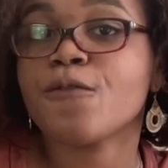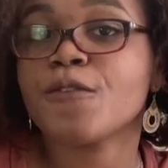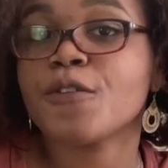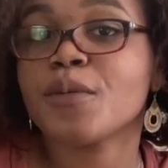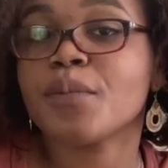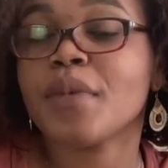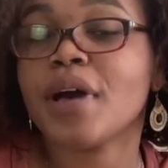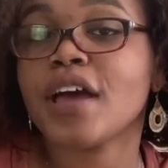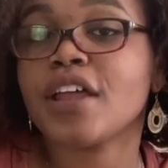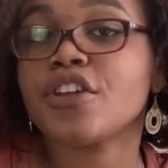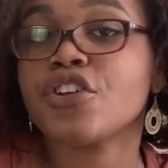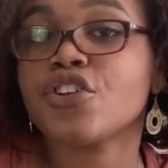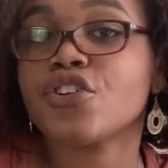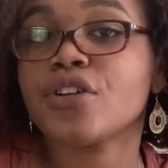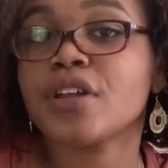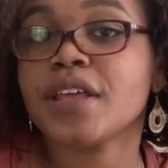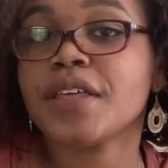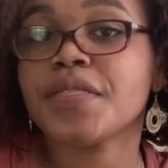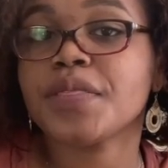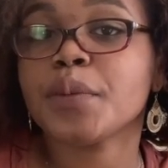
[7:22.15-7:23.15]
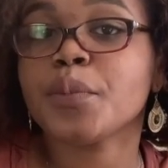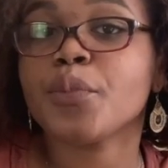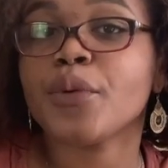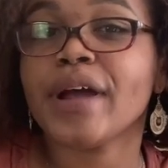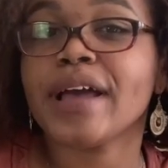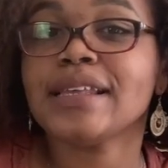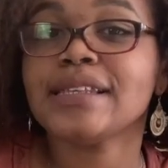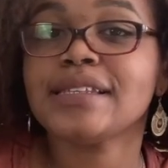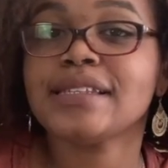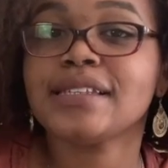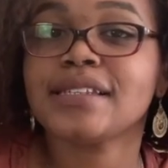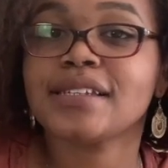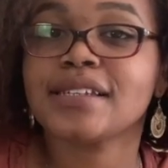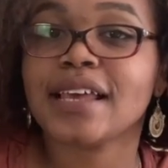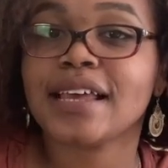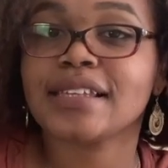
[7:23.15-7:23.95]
from underneath the breast.